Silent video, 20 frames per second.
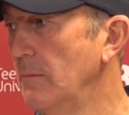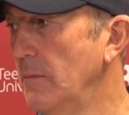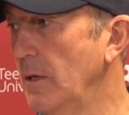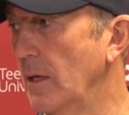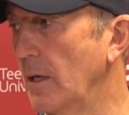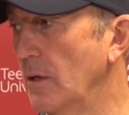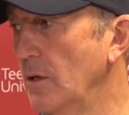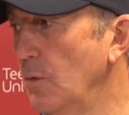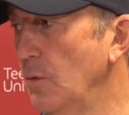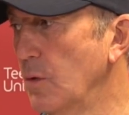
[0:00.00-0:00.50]

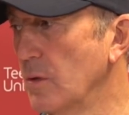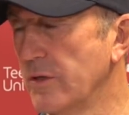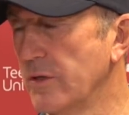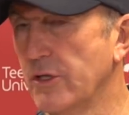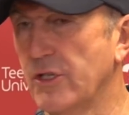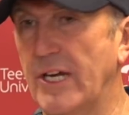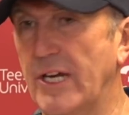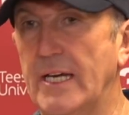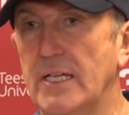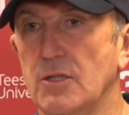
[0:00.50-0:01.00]
You
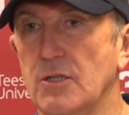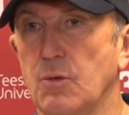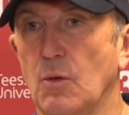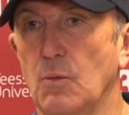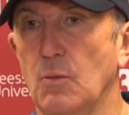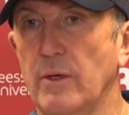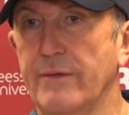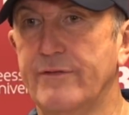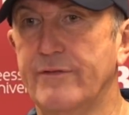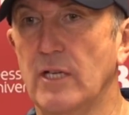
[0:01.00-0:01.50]
wouldn't change
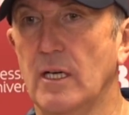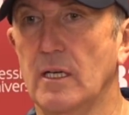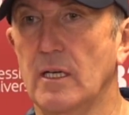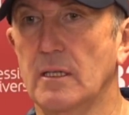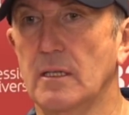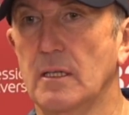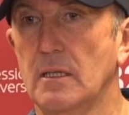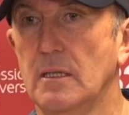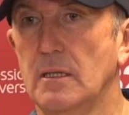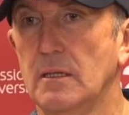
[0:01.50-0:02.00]
what we've
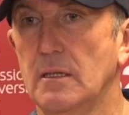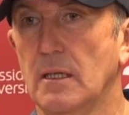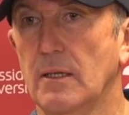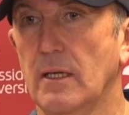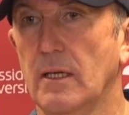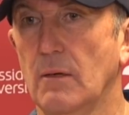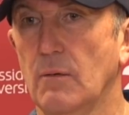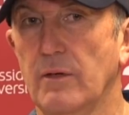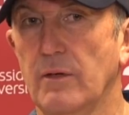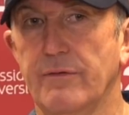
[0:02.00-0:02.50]
done. I
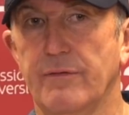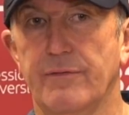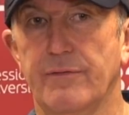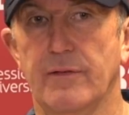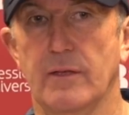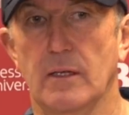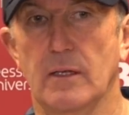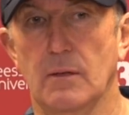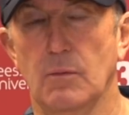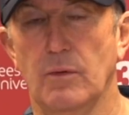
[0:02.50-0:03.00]
think we've
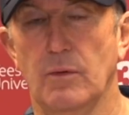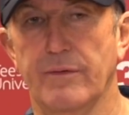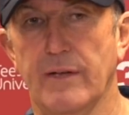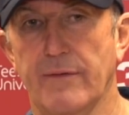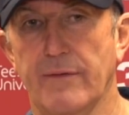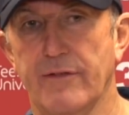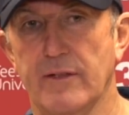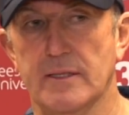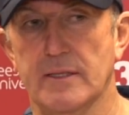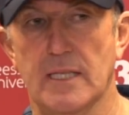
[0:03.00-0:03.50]
had
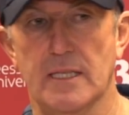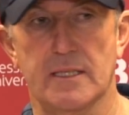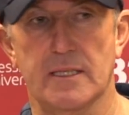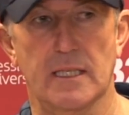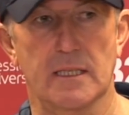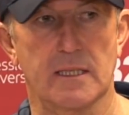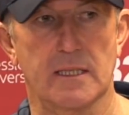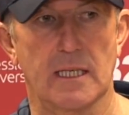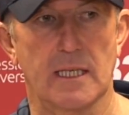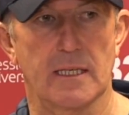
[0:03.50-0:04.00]
a
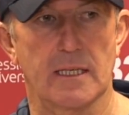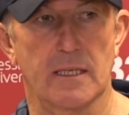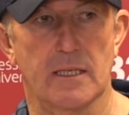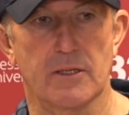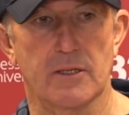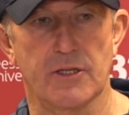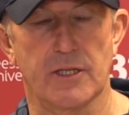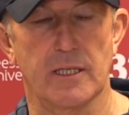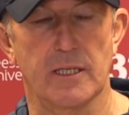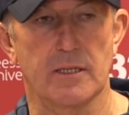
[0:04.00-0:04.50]
fantastic start to
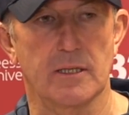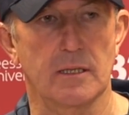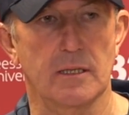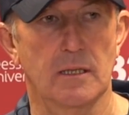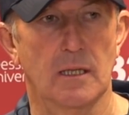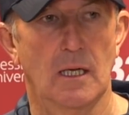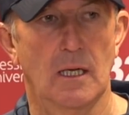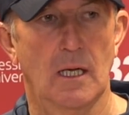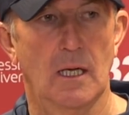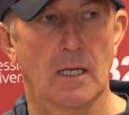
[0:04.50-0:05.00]
the season.
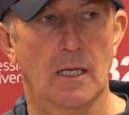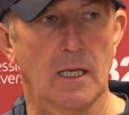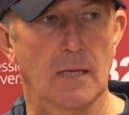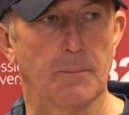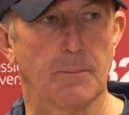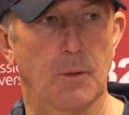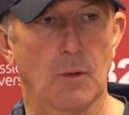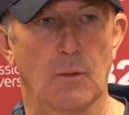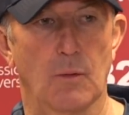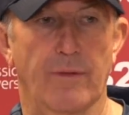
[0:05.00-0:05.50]
The
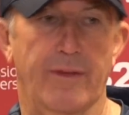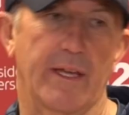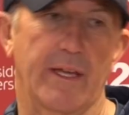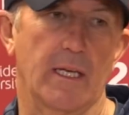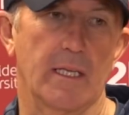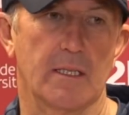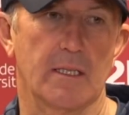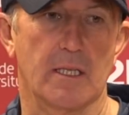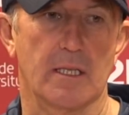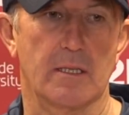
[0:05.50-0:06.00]
important thing
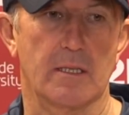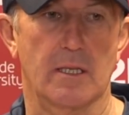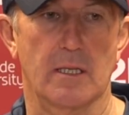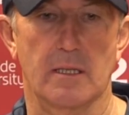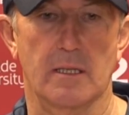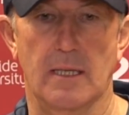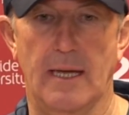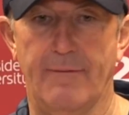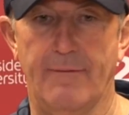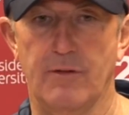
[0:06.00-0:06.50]
is
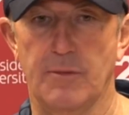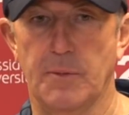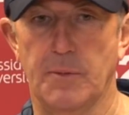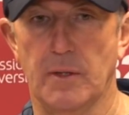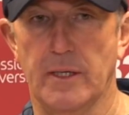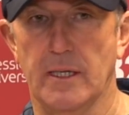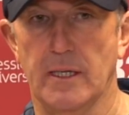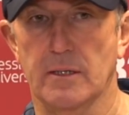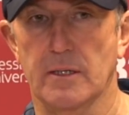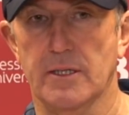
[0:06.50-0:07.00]
that
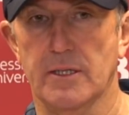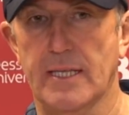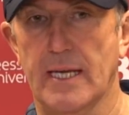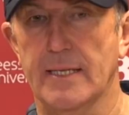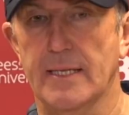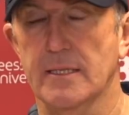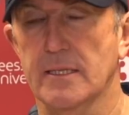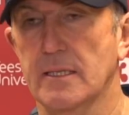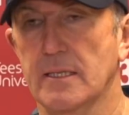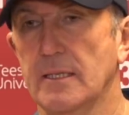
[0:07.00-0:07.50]
everybody
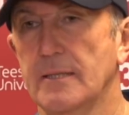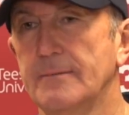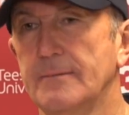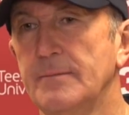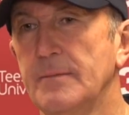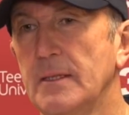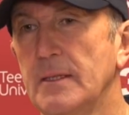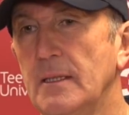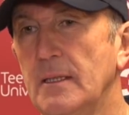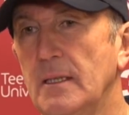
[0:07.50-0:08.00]
understands that
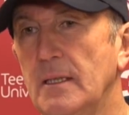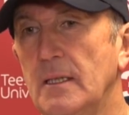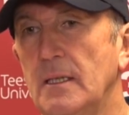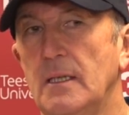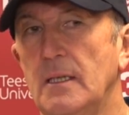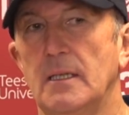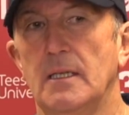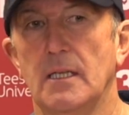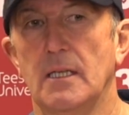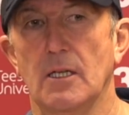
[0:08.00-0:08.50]

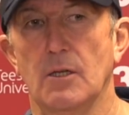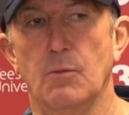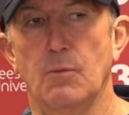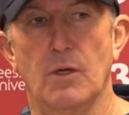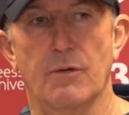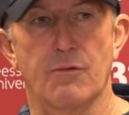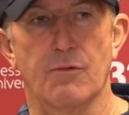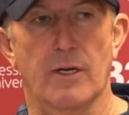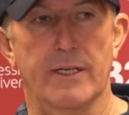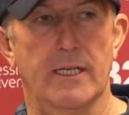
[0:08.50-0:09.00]

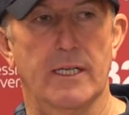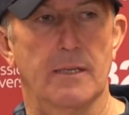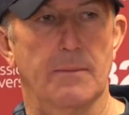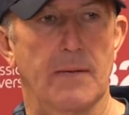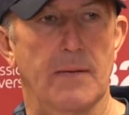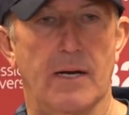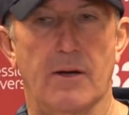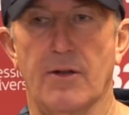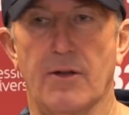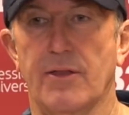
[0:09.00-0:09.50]
we're running a
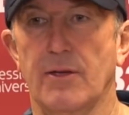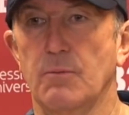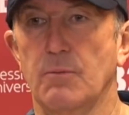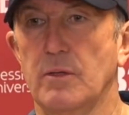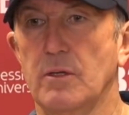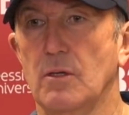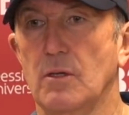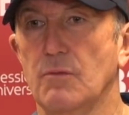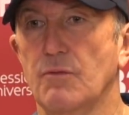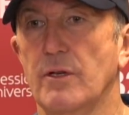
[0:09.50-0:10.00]
marathon,
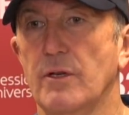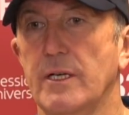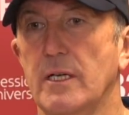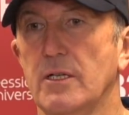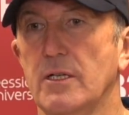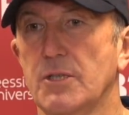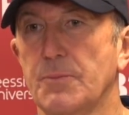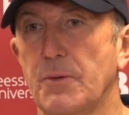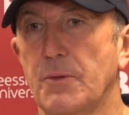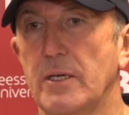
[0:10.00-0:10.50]
we're not running
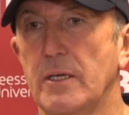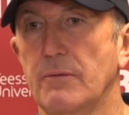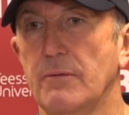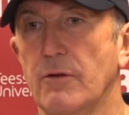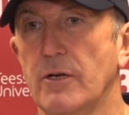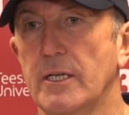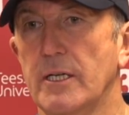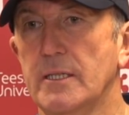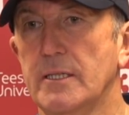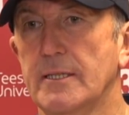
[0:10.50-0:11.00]
a sprint
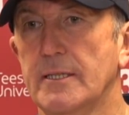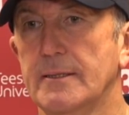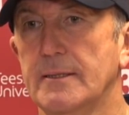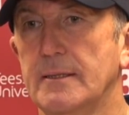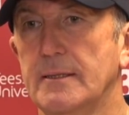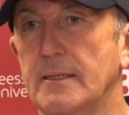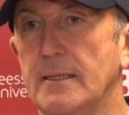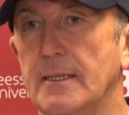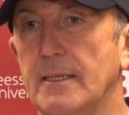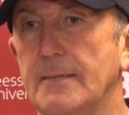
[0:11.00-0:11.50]
race,
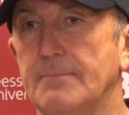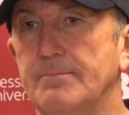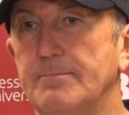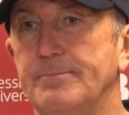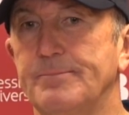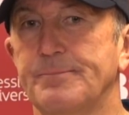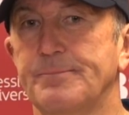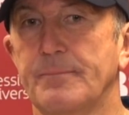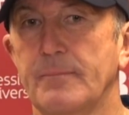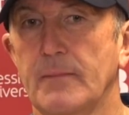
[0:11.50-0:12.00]
and
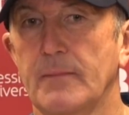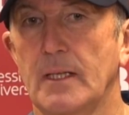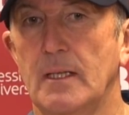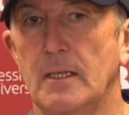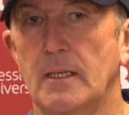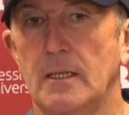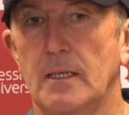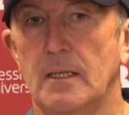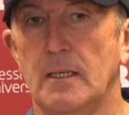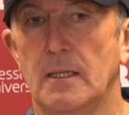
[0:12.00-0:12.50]

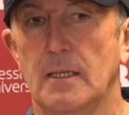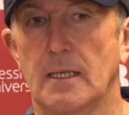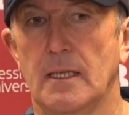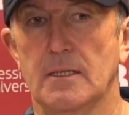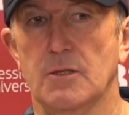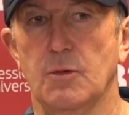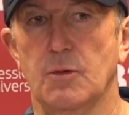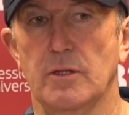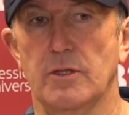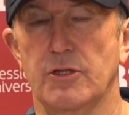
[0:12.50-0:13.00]

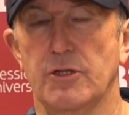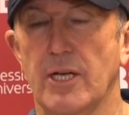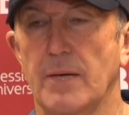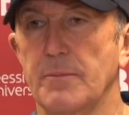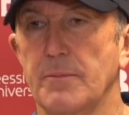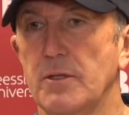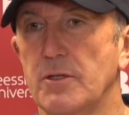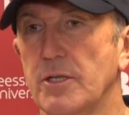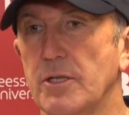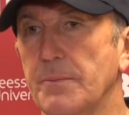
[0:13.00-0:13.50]
that's what the
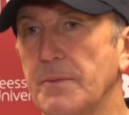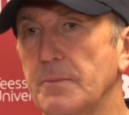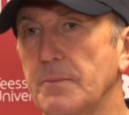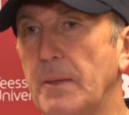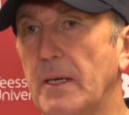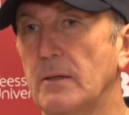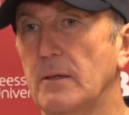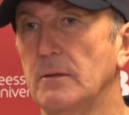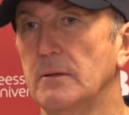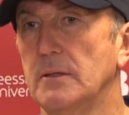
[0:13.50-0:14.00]
championship is
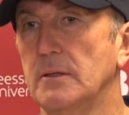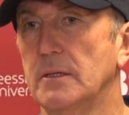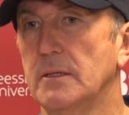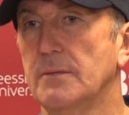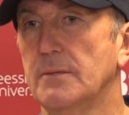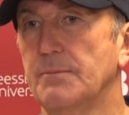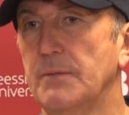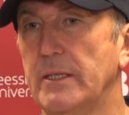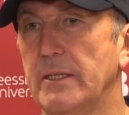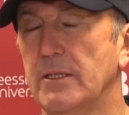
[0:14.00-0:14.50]
about.
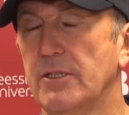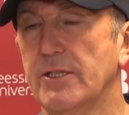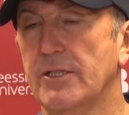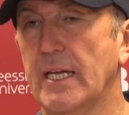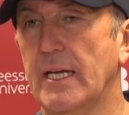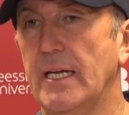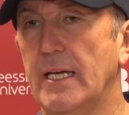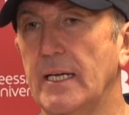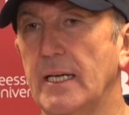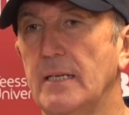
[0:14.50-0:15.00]
It's
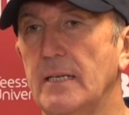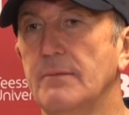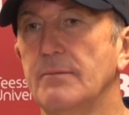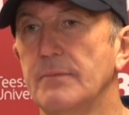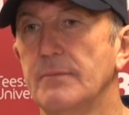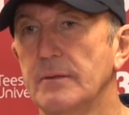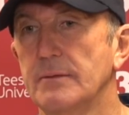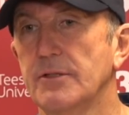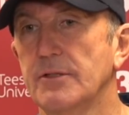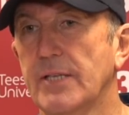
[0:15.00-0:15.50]
staying
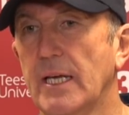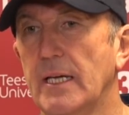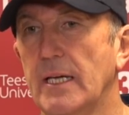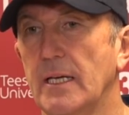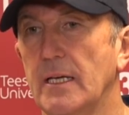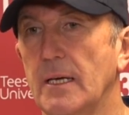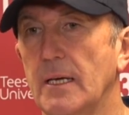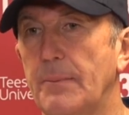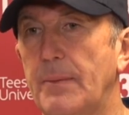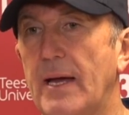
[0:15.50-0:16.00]

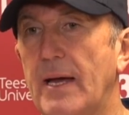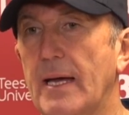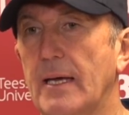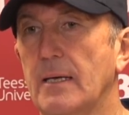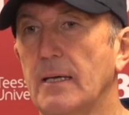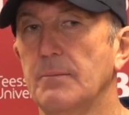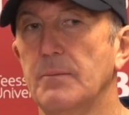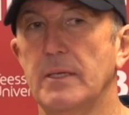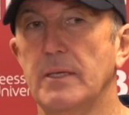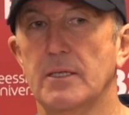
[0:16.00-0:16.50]
in the
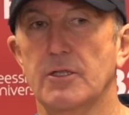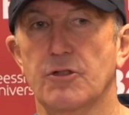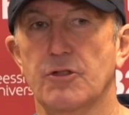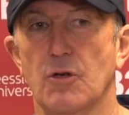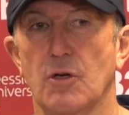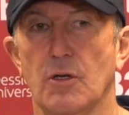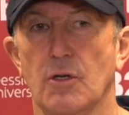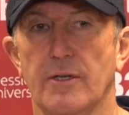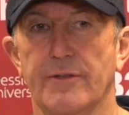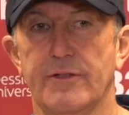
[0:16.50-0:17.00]
pack and being
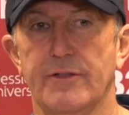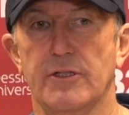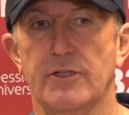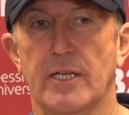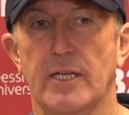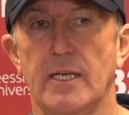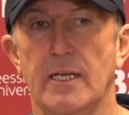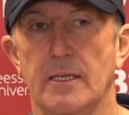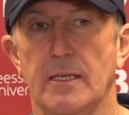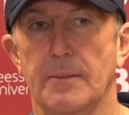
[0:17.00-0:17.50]
strong enough to
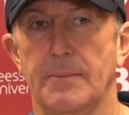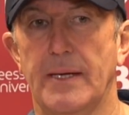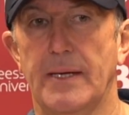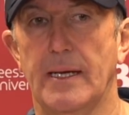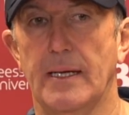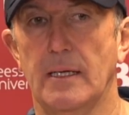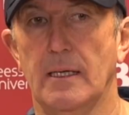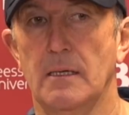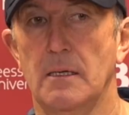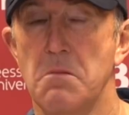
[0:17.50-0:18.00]
stay in the
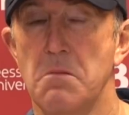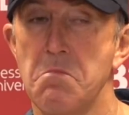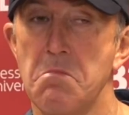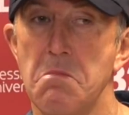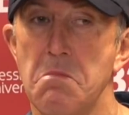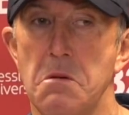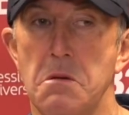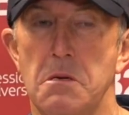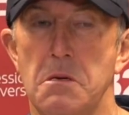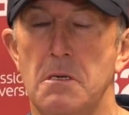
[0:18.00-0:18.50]
pack.
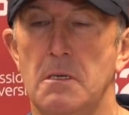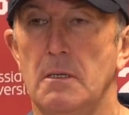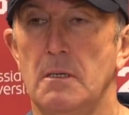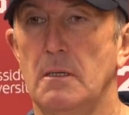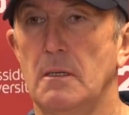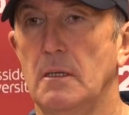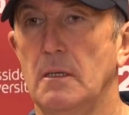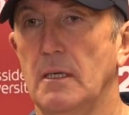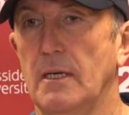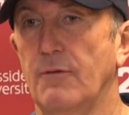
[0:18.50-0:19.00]

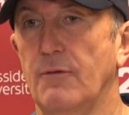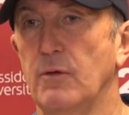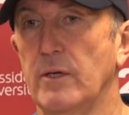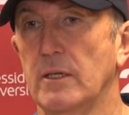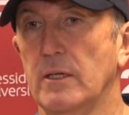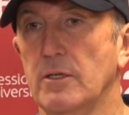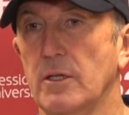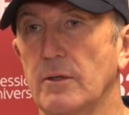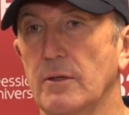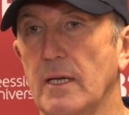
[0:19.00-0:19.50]
And if we
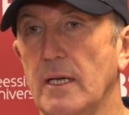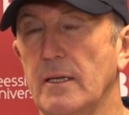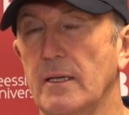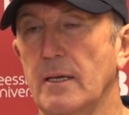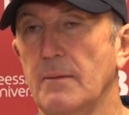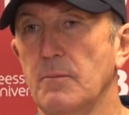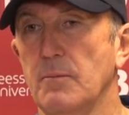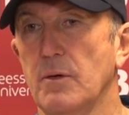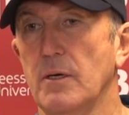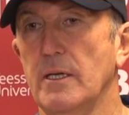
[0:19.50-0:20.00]
can do that,
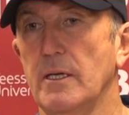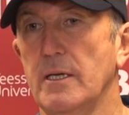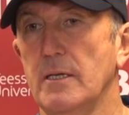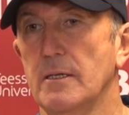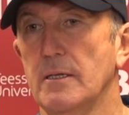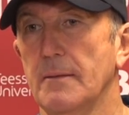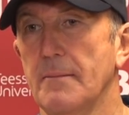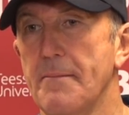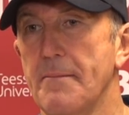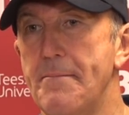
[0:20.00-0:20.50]
then brilliant.